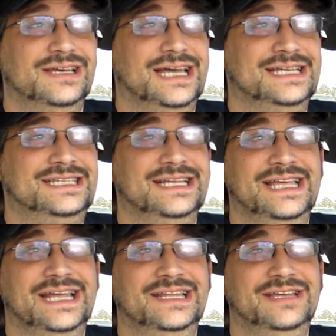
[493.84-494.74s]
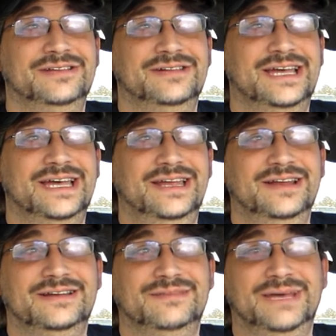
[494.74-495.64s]
I said that the other night
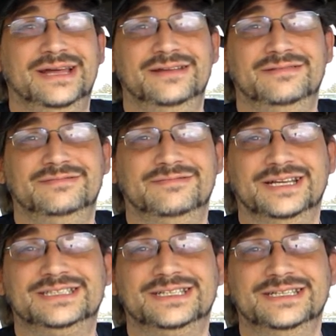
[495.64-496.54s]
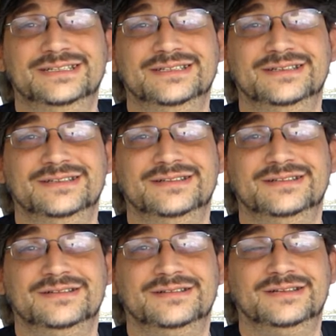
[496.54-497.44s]
about it rusting
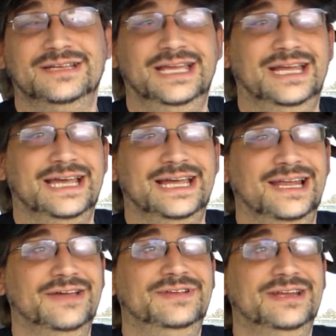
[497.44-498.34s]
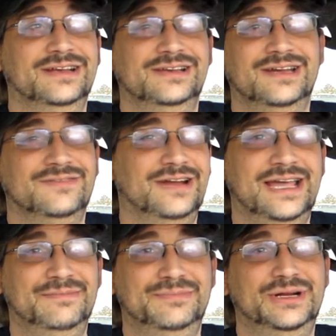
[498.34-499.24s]
and I'd left it uncovered,
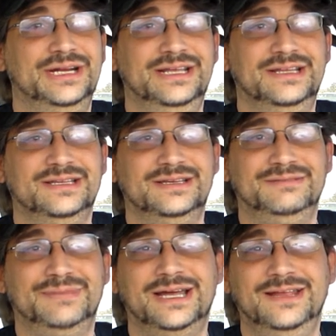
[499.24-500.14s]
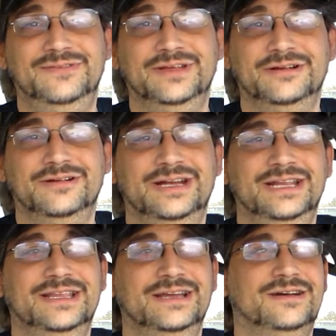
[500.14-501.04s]
hadn't put any of the body filler or
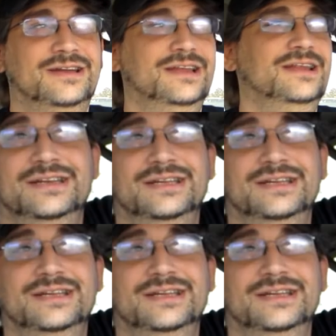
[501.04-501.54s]
anything on it.